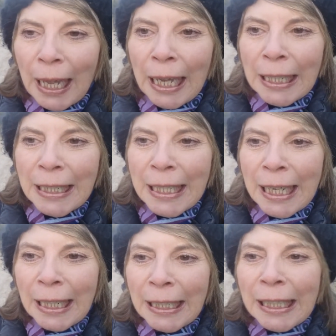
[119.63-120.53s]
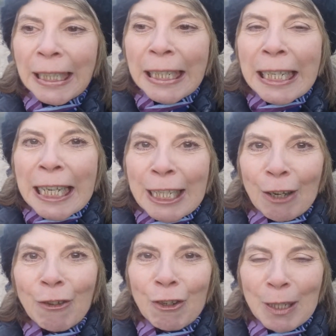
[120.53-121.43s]
And
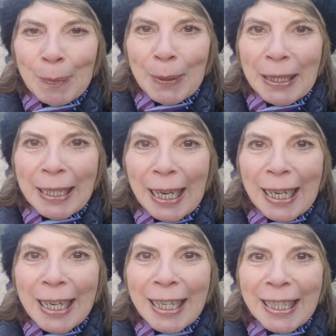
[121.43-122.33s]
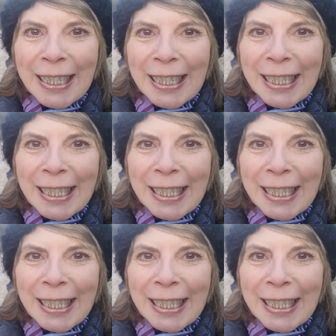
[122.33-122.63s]
so over Christmas, I